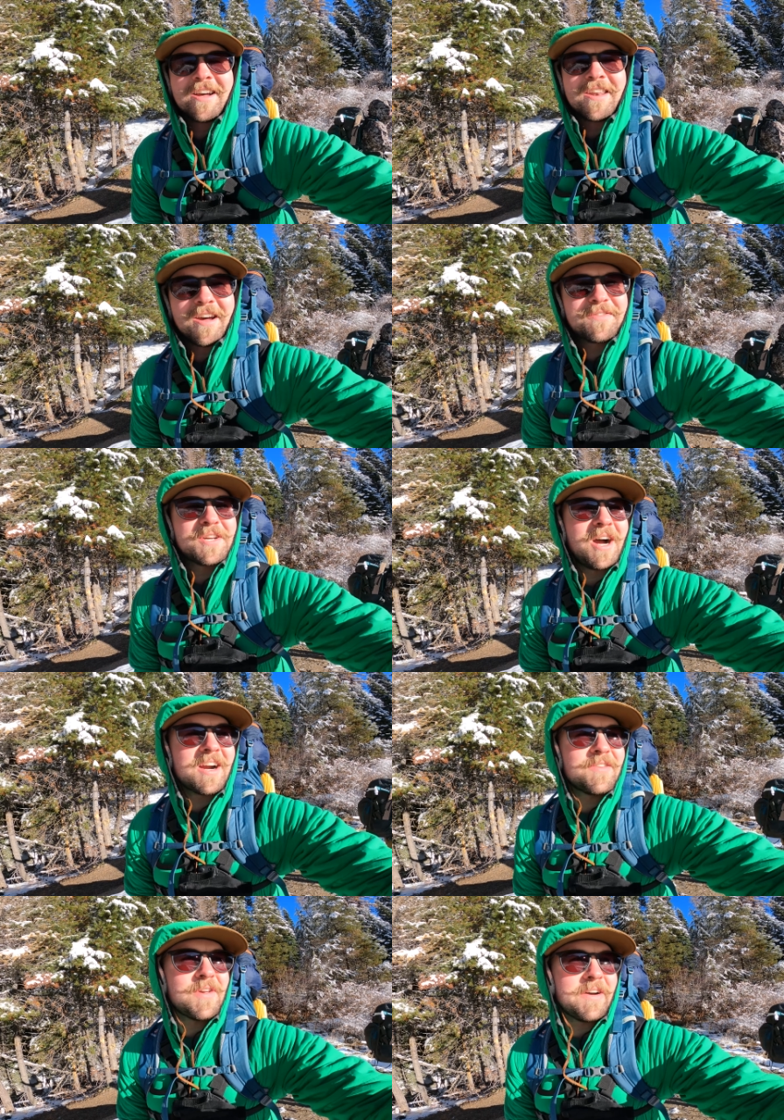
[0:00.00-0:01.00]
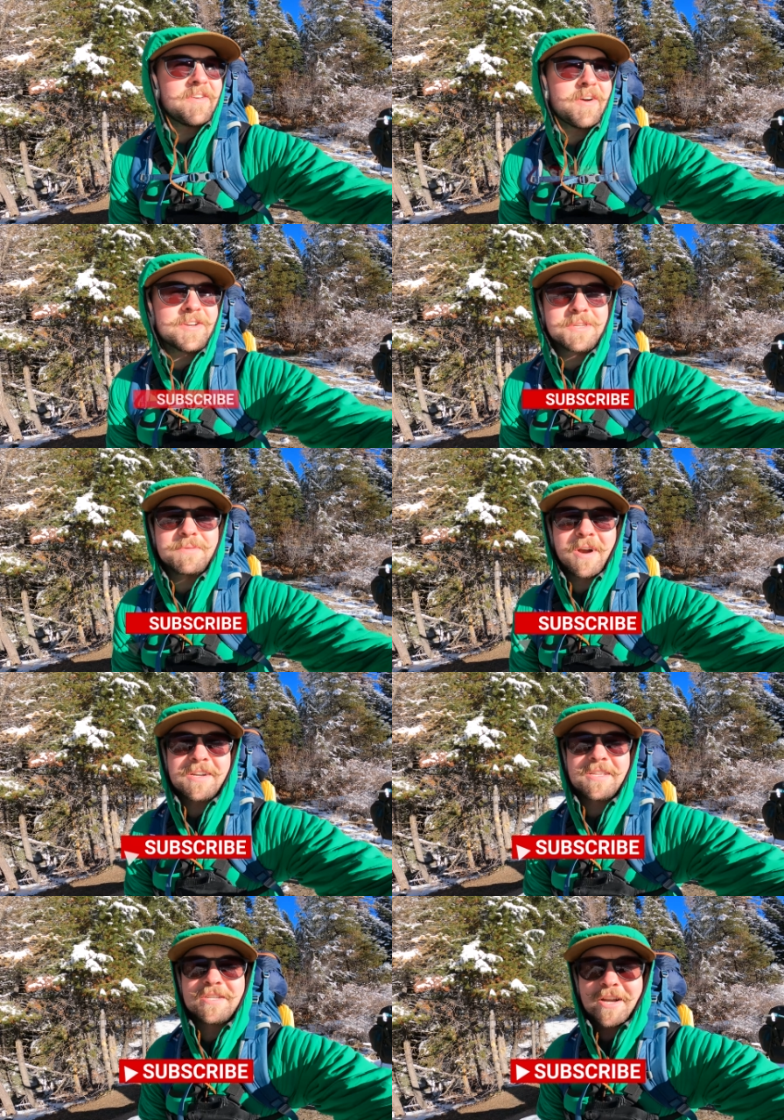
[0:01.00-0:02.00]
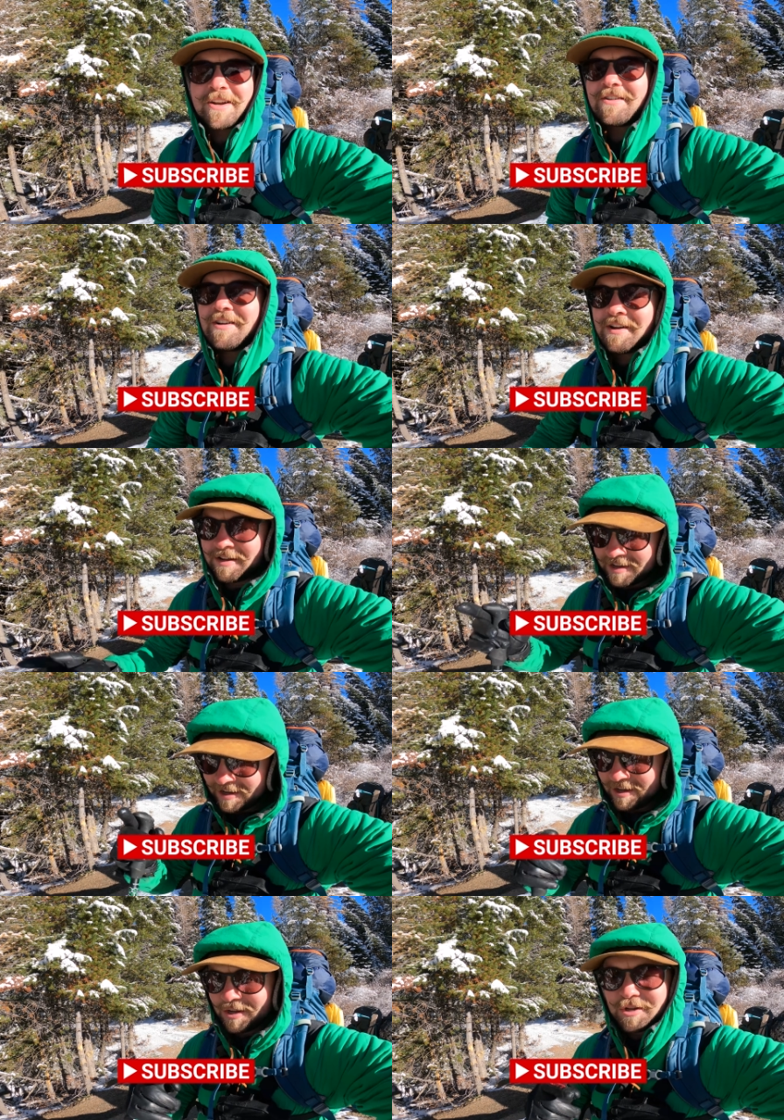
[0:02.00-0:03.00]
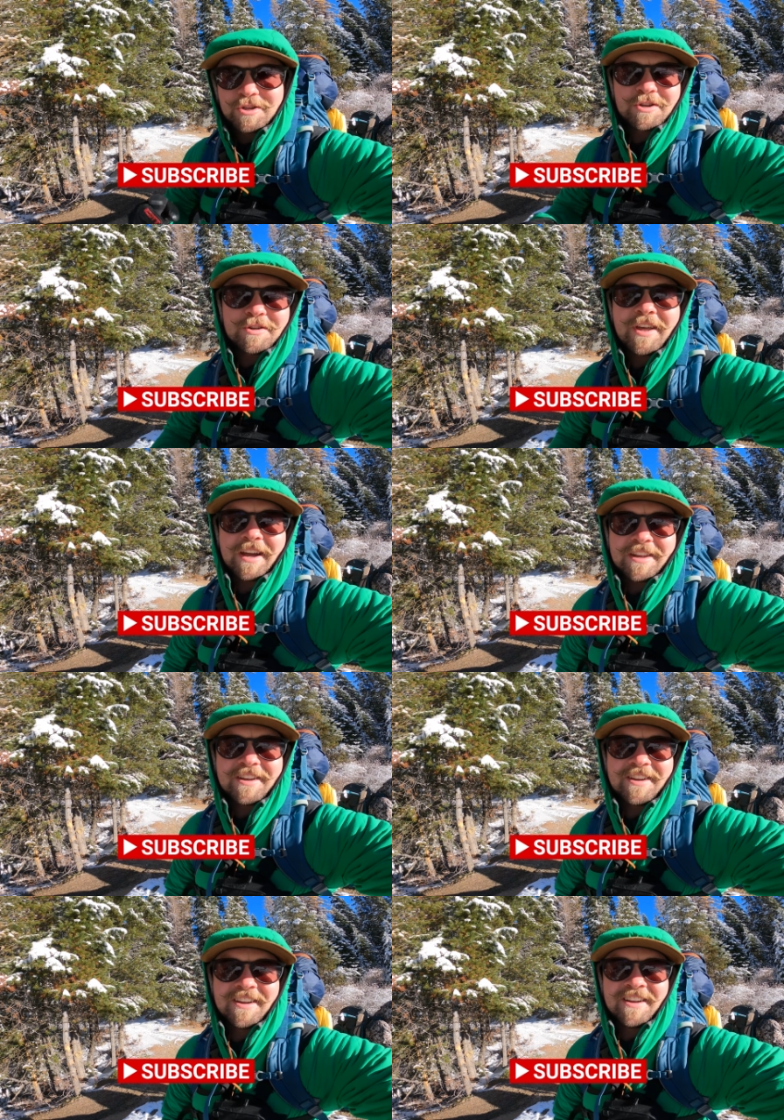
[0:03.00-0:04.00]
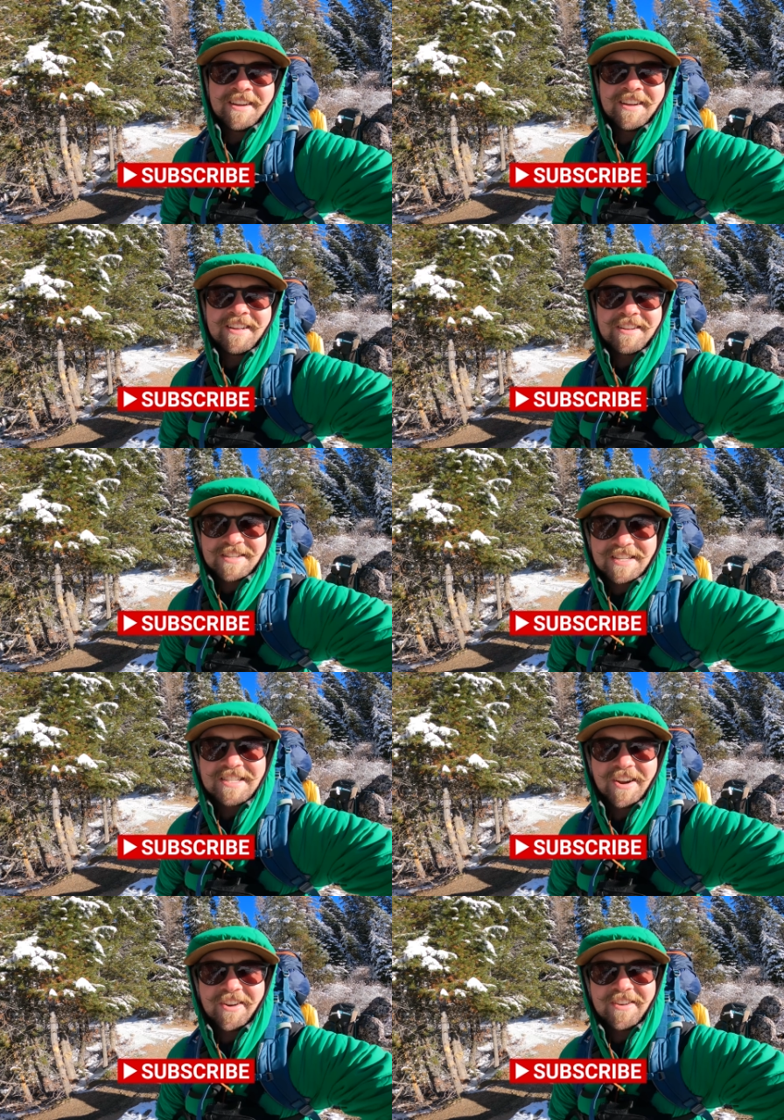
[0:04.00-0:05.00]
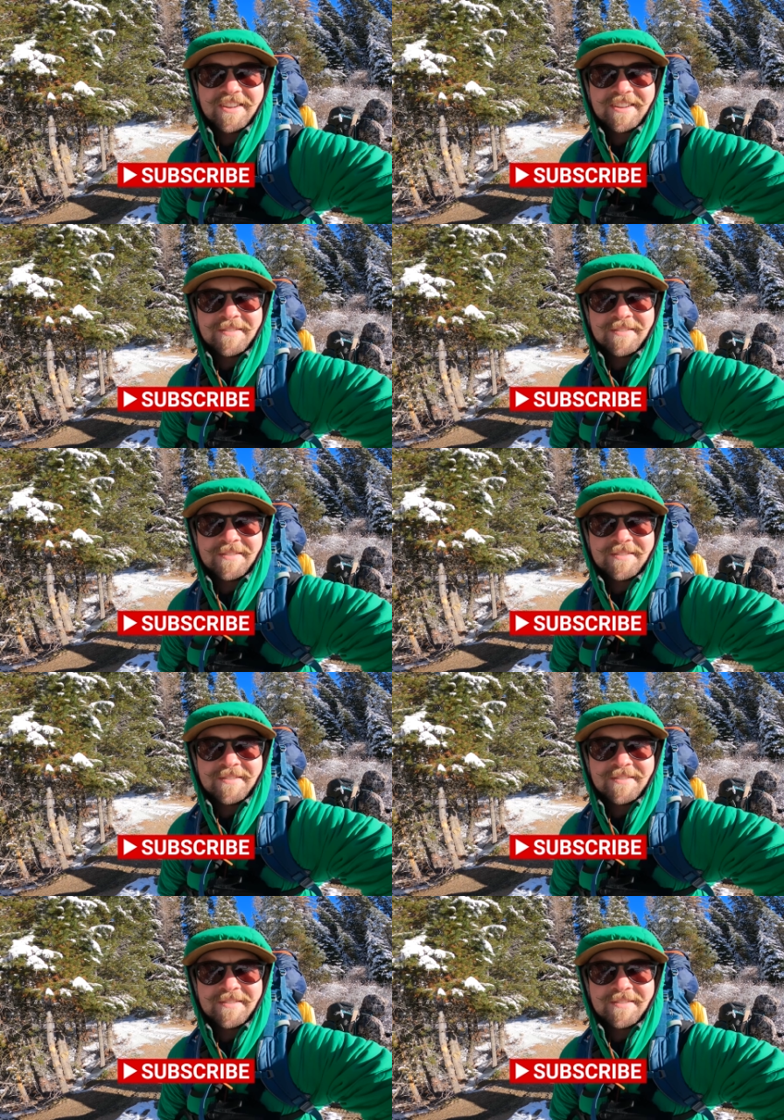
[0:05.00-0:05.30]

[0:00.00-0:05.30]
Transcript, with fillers: enough talk. If you haven't already subscribed to the channel, you should do that. Let's get started.